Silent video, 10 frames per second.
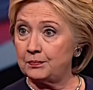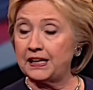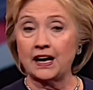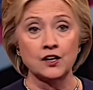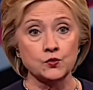
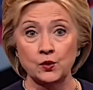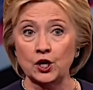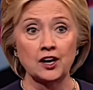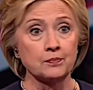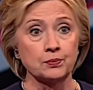Because
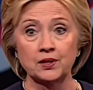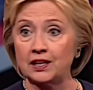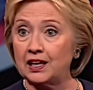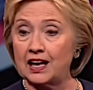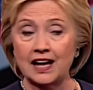we're going to
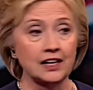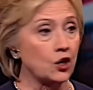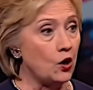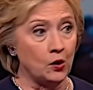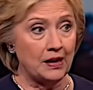put a lot
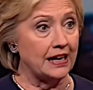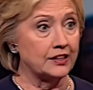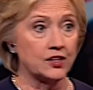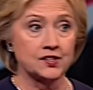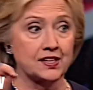of coal
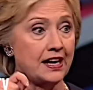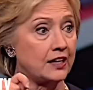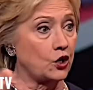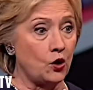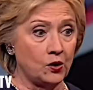miners
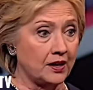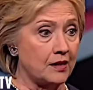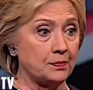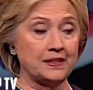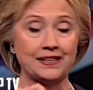and coal
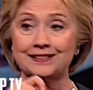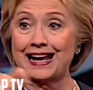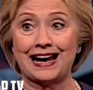companies